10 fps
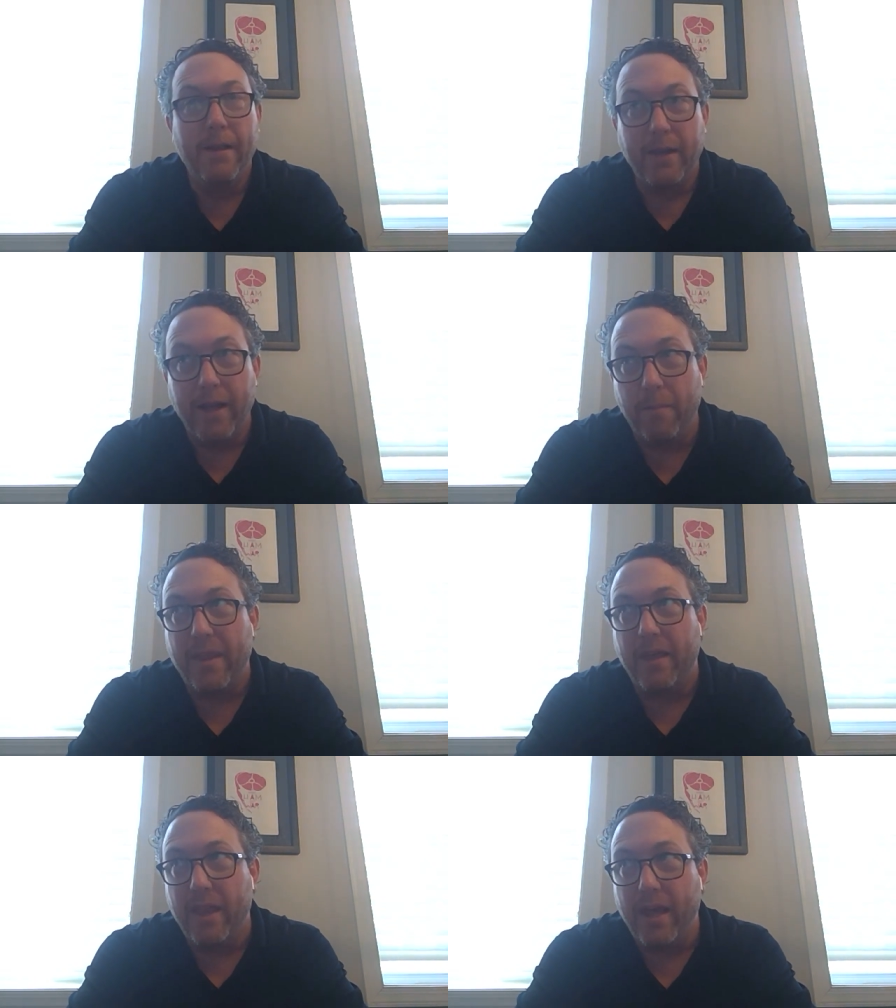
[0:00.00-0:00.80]
You
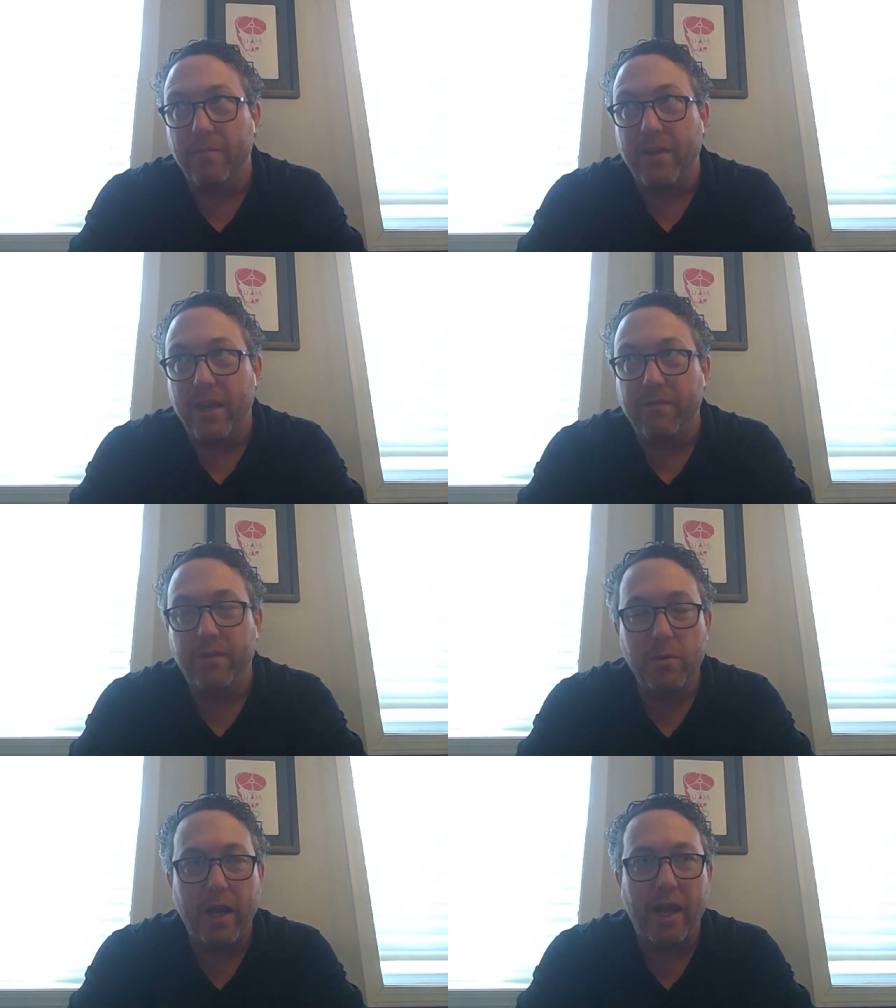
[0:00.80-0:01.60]
know, and then if
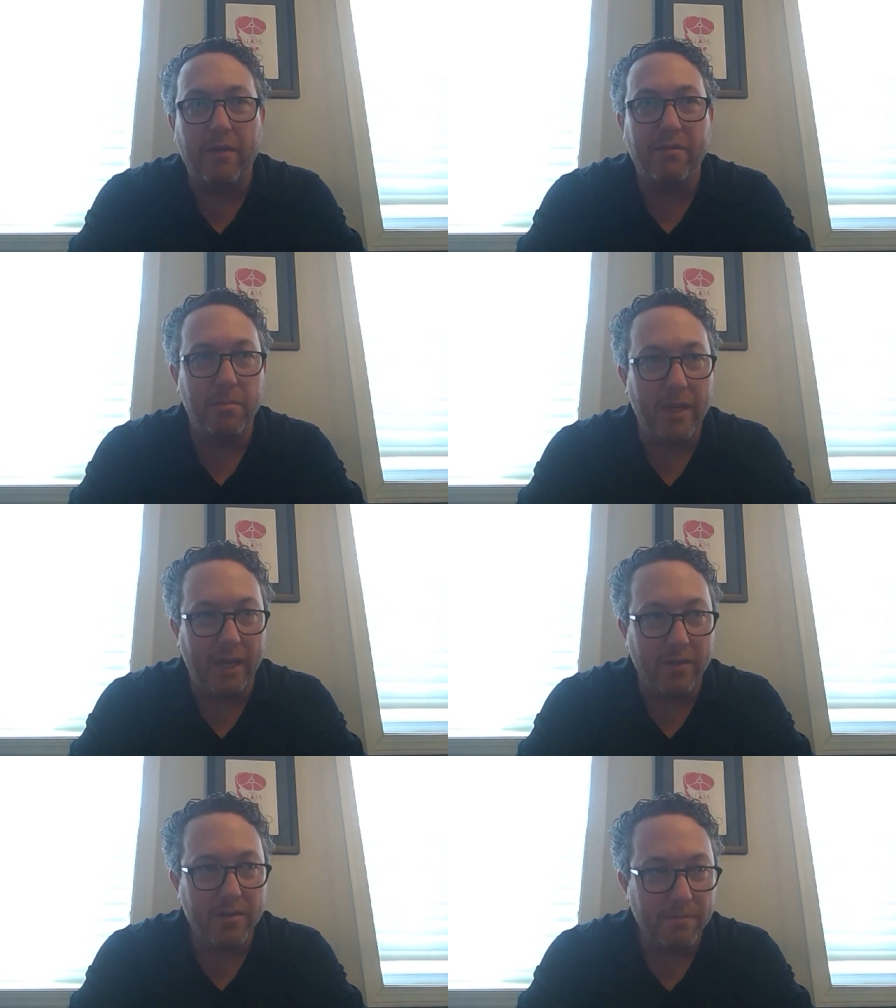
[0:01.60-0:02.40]
you have the
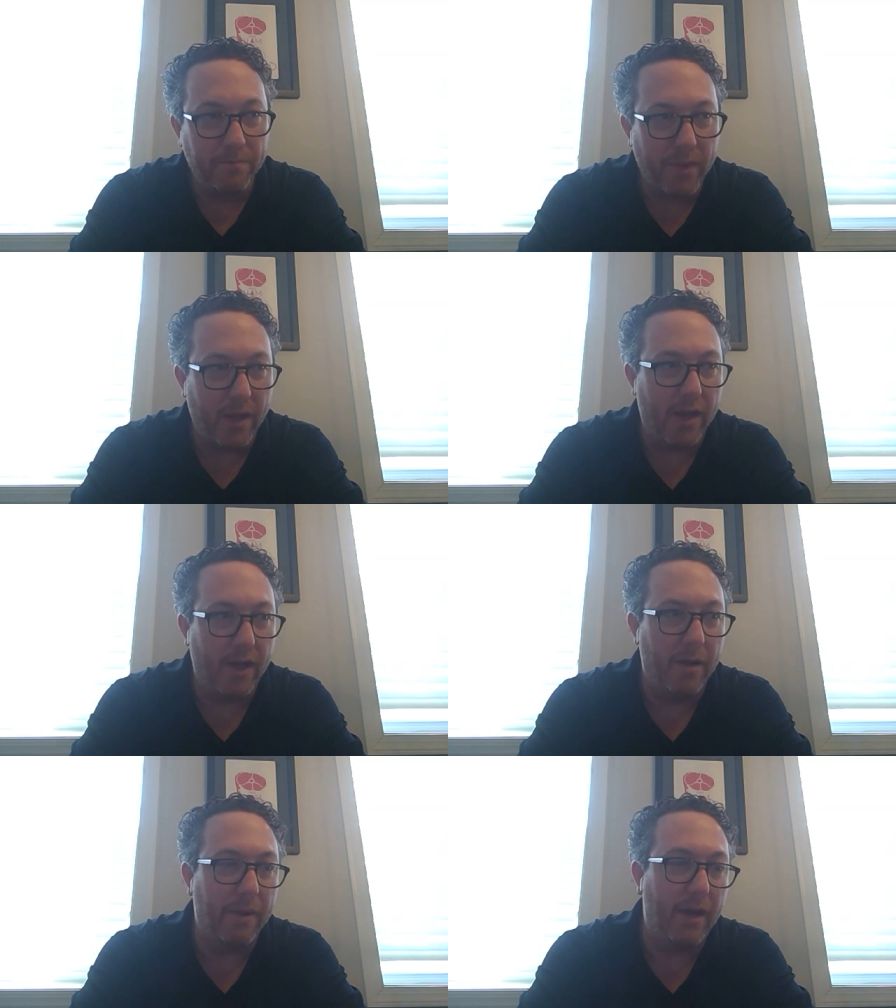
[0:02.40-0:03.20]
means
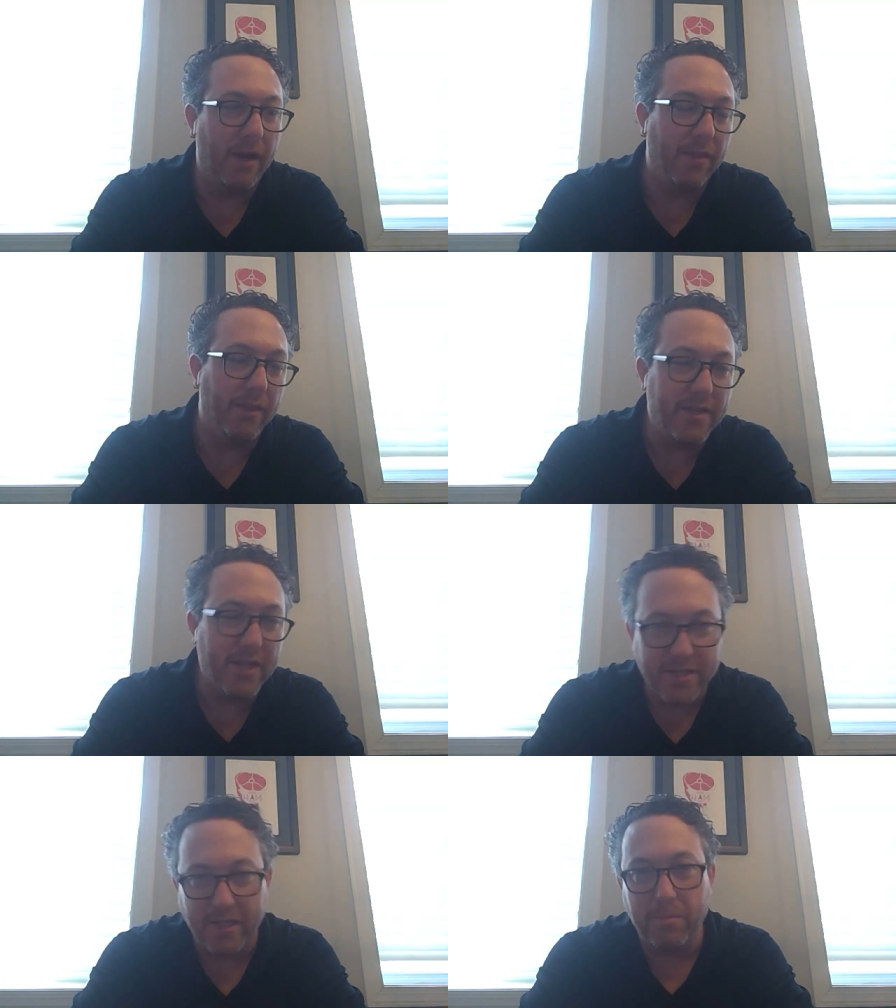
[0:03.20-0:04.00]
um, and the
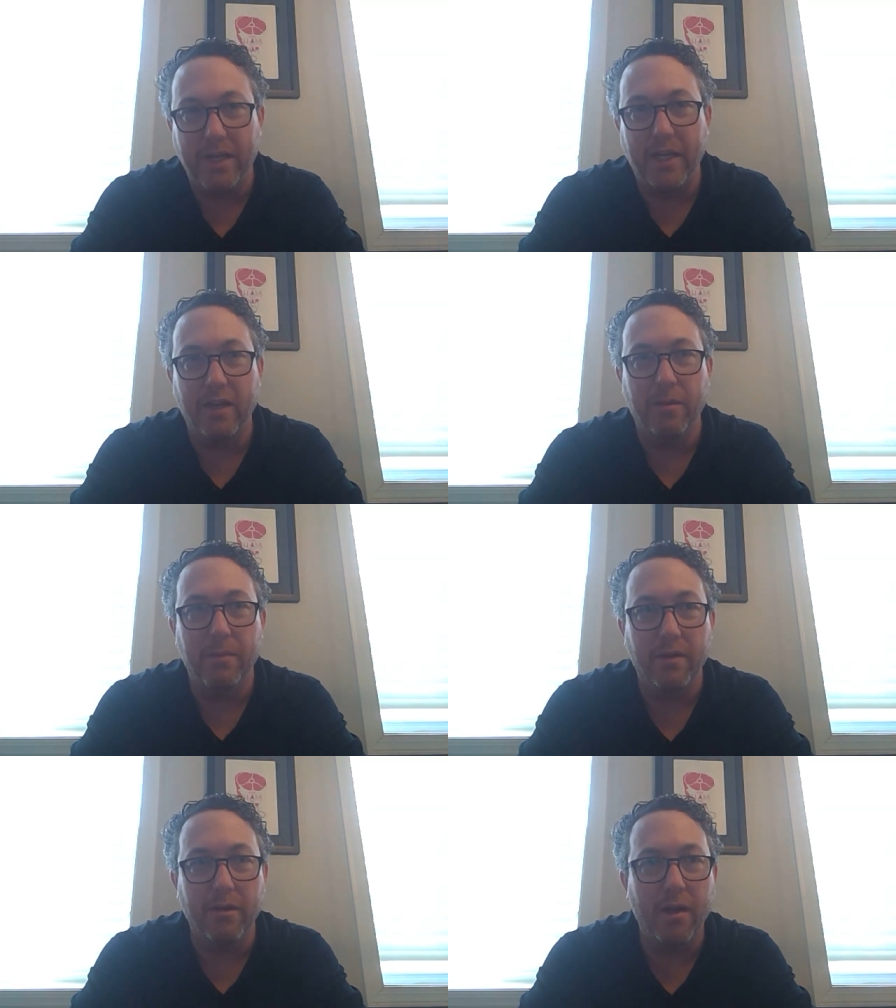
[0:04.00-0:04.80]
testing medium
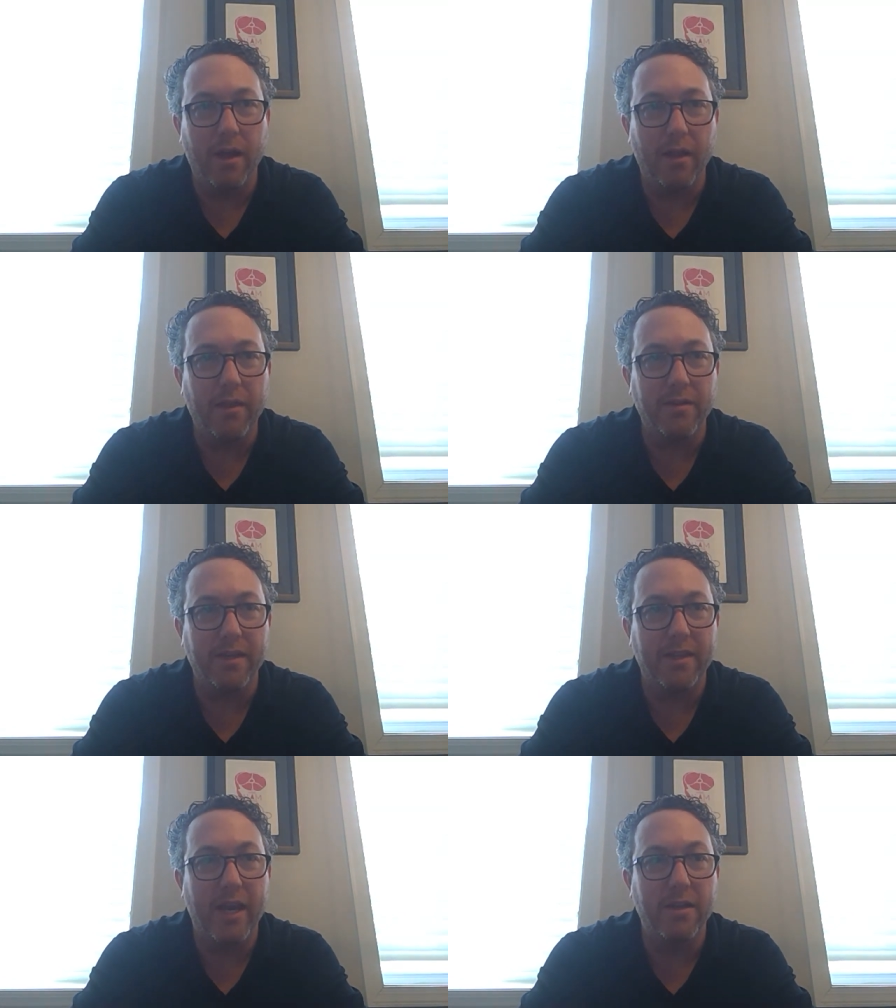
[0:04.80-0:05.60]
and uh, things
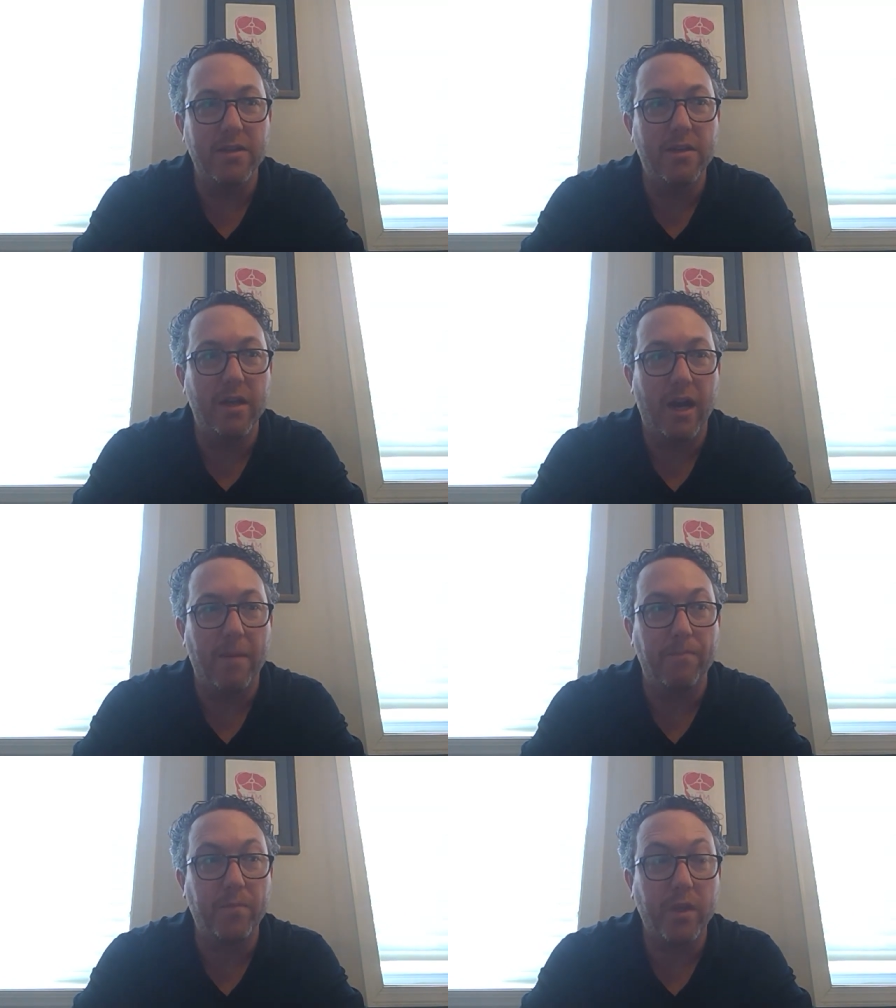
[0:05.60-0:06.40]
like that,
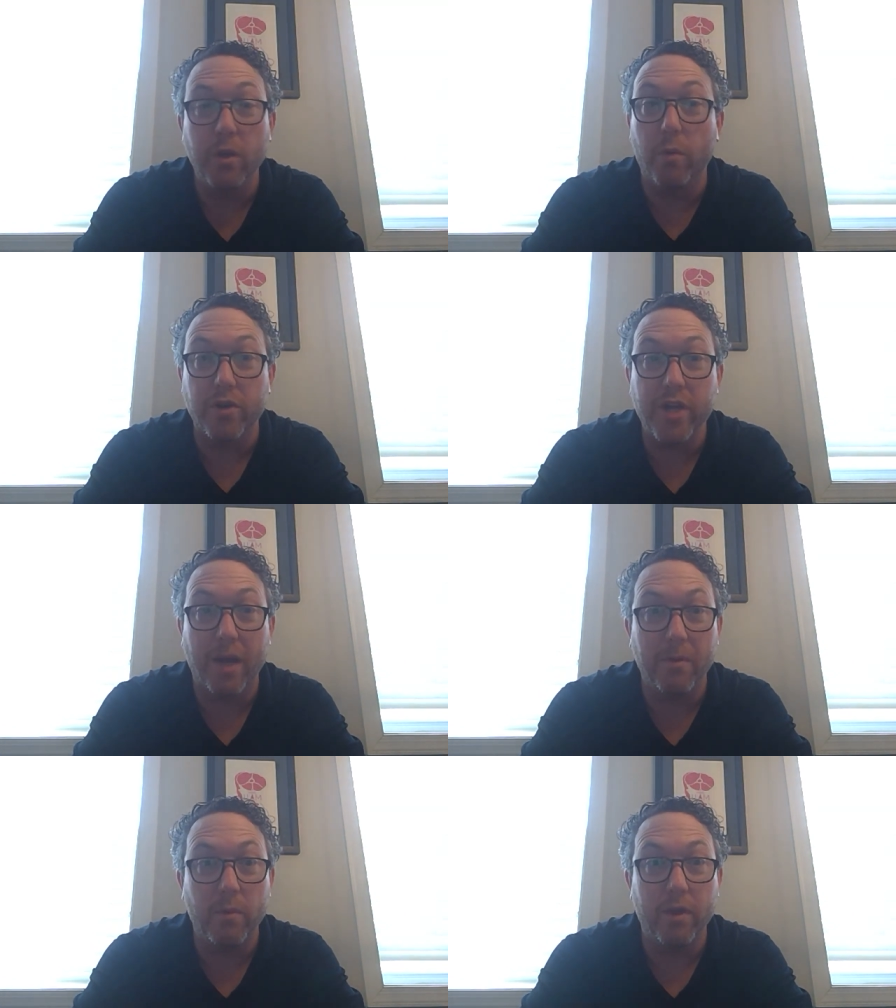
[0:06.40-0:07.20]
um, you
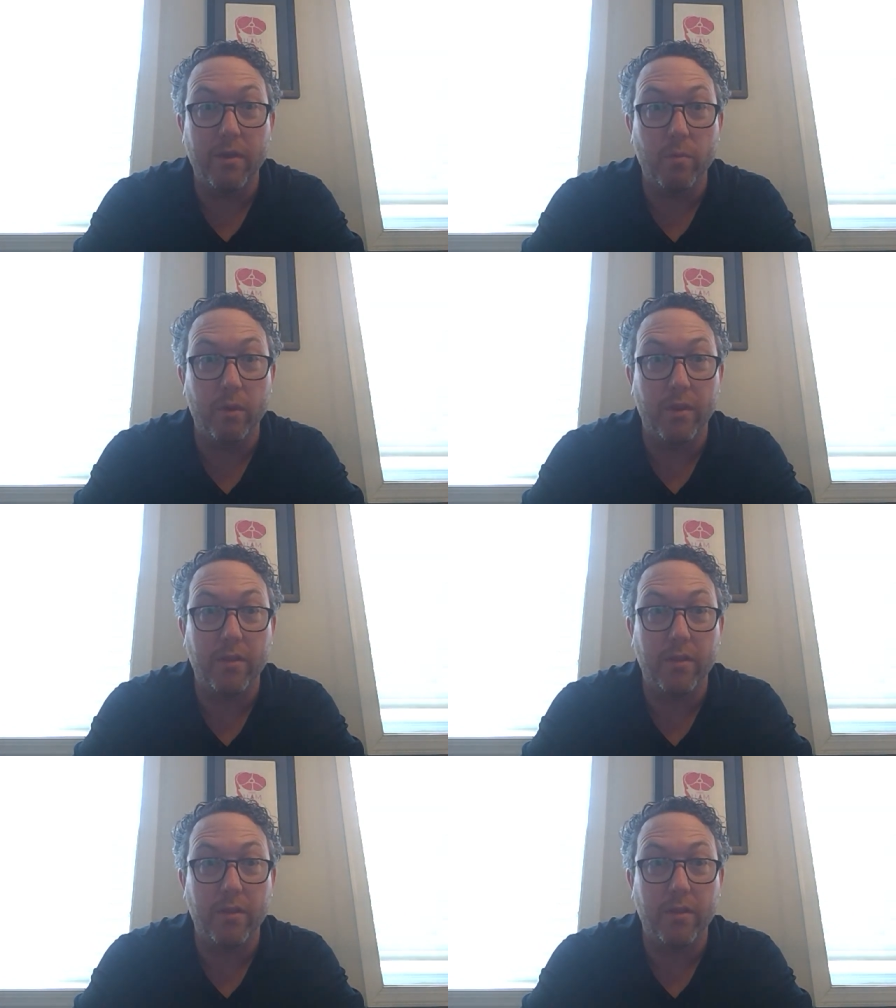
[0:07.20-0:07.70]
workshop it with with